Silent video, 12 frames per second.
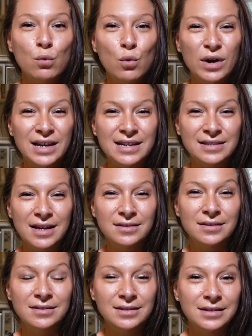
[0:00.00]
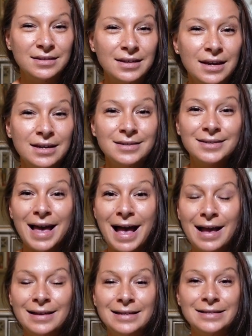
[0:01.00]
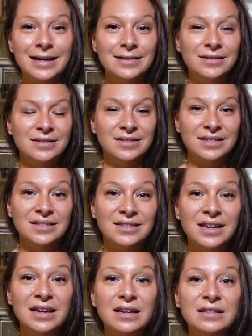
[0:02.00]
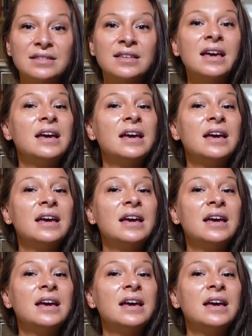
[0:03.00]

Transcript: oily tendency skins, acne tendency skins.